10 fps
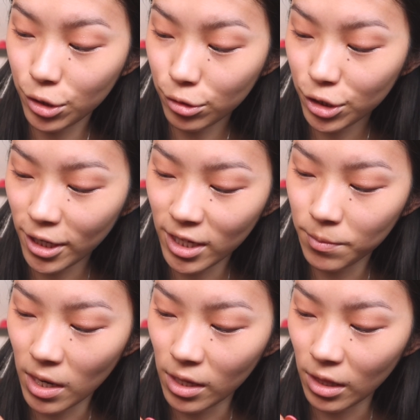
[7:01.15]
two shades,
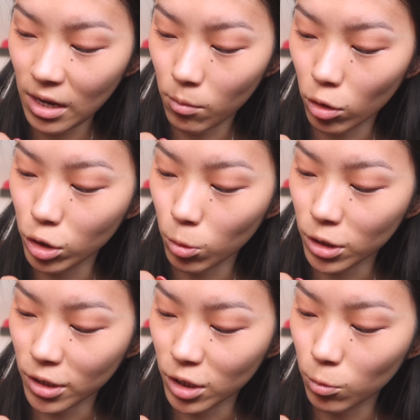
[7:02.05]
but I lean more
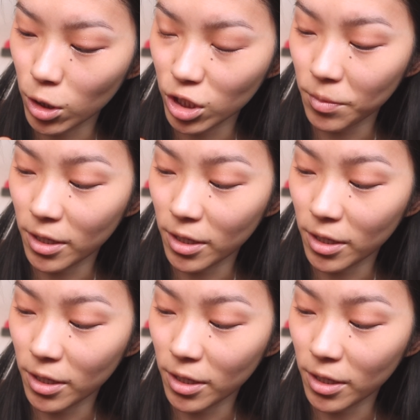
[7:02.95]
towards this one just